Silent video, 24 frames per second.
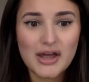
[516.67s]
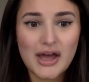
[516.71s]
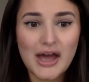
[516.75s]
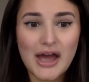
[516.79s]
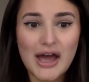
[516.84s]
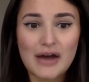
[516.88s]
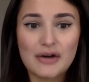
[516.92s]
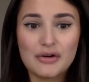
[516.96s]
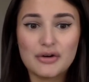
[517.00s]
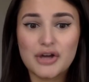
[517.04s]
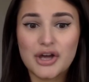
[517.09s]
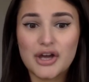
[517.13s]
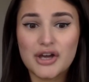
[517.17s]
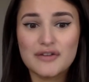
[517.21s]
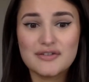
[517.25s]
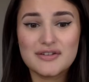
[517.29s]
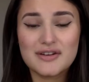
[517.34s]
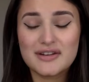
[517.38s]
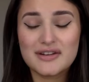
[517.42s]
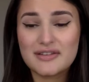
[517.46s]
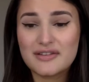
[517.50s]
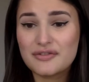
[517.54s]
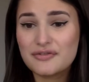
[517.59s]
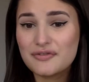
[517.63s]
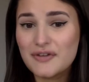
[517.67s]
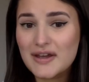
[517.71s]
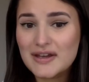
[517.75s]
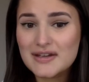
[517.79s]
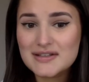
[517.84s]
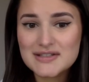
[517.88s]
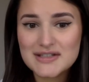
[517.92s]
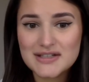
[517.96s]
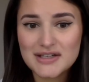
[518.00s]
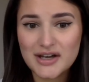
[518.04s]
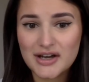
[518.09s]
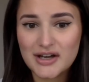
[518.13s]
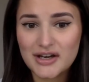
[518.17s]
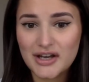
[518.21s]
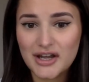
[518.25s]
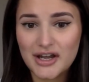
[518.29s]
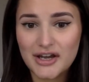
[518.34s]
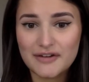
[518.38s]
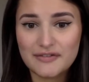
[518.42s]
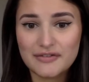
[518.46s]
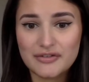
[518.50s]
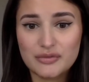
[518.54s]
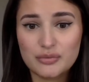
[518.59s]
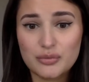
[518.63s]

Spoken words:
how COVID is affecting our lives.